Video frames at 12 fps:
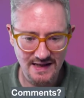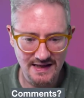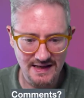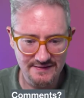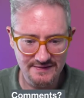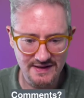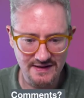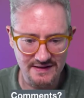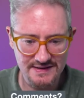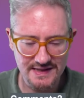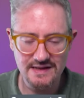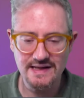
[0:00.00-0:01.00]
I have
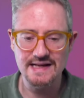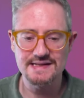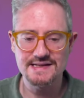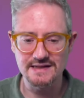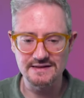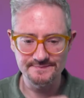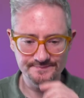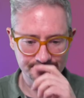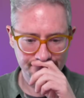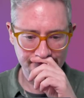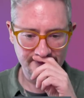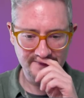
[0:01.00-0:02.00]
got... Okay, so,
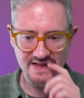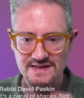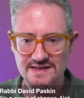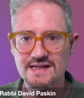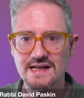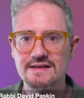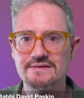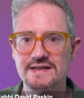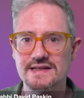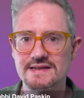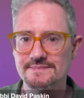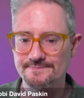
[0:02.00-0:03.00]

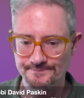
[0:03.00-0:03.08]
David.